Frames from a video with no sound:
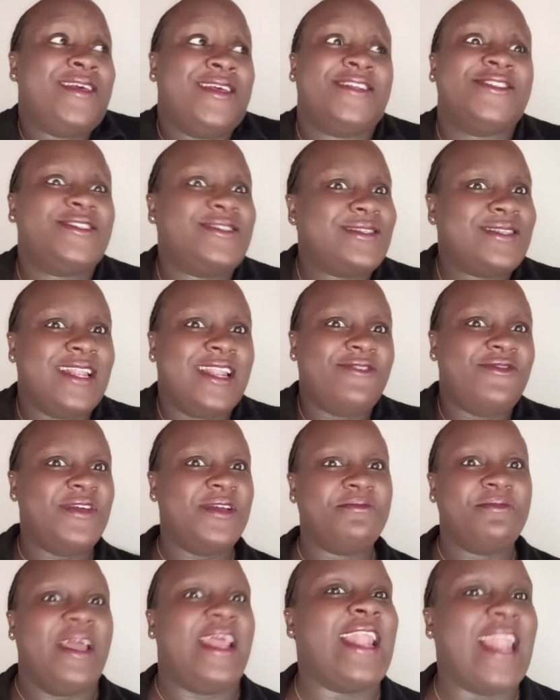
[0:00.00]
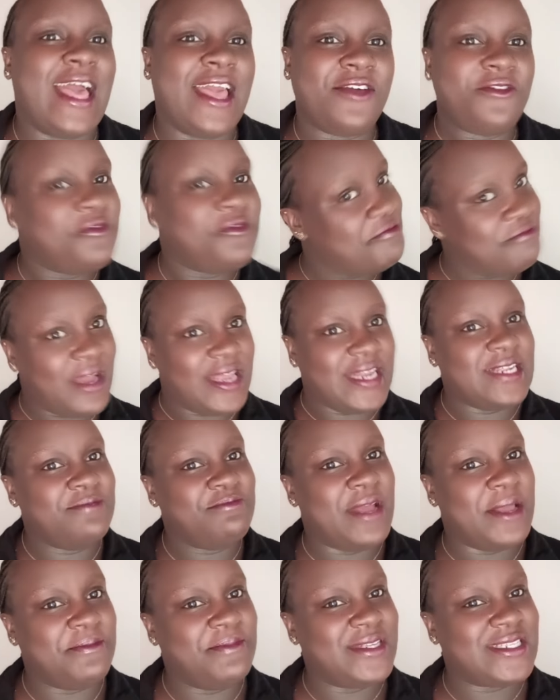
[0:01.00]
just living my life, minding
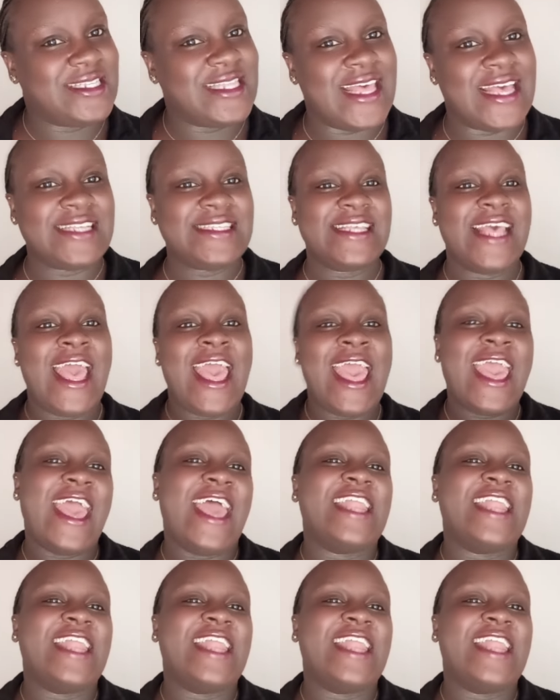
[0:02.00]
my business,